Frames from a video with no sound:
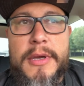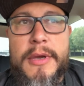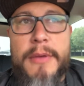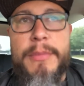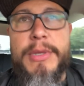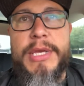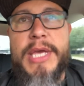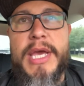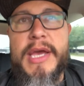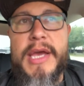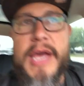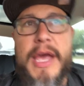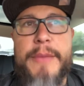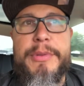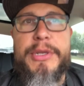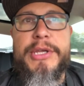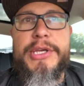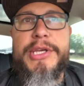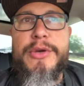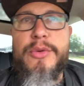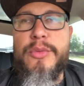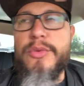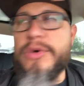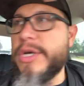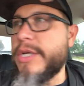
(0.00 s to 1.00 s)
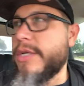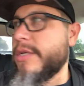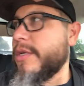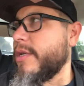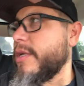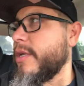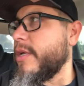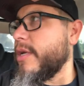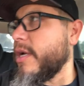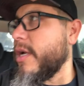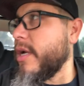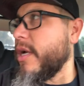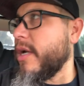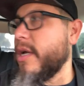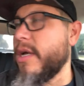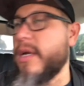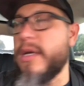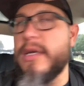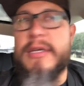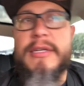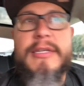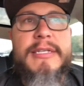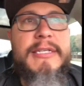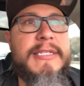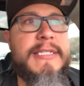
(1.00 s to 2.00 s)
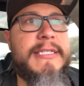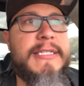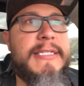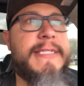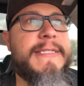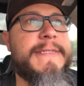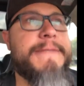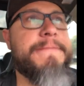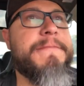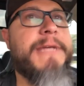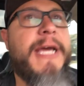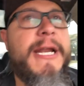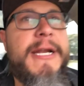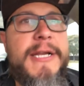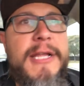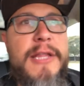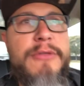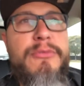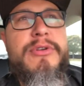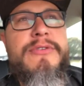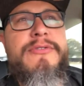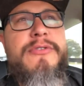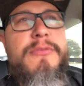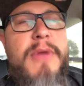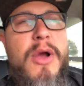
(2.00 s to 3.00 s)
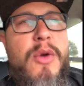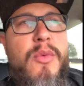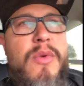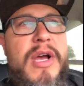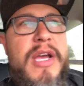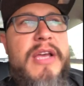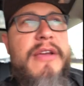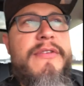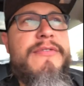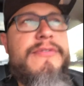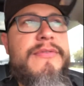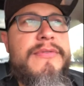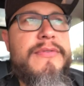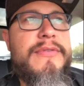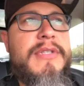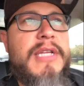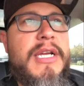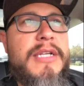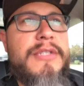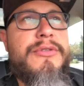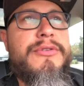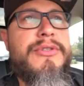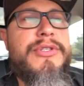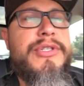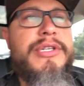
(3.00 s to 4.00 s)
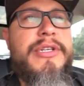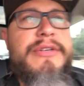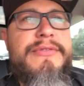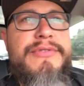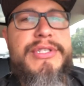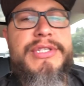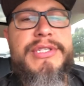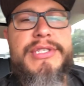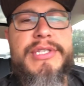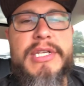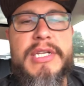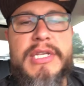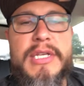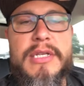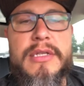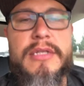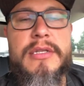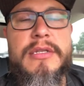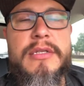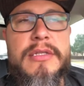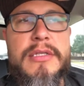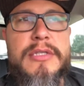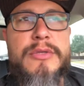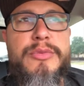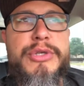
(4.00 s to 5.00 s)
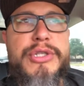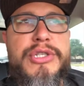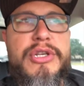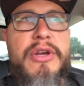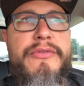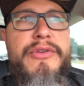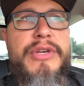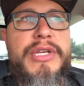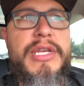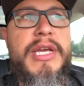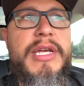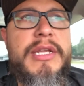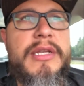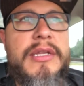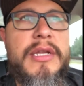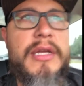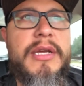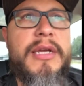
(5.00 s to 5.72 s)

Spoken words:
But yeah, happened to get one. Got another one for my wife. Not too sure if she's gonna switch over yet.